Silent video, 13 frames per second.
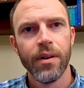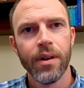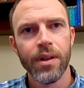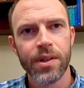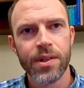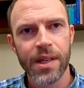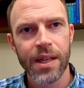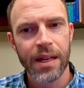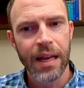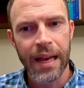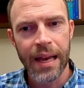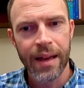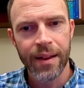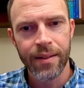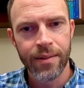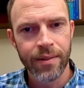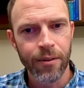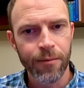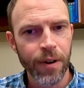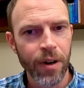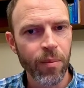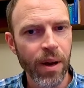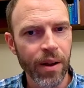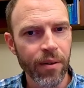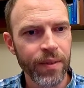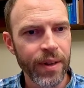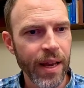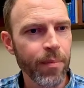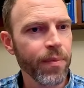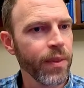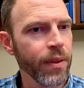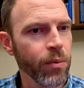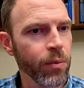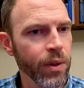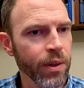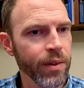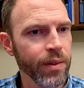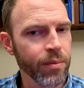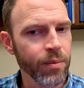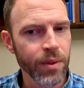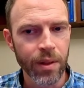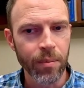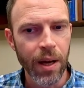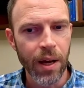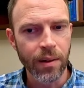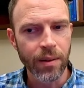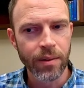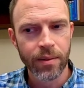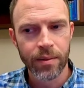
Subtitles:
You can see it adds a fair amount of depth and realism to the model.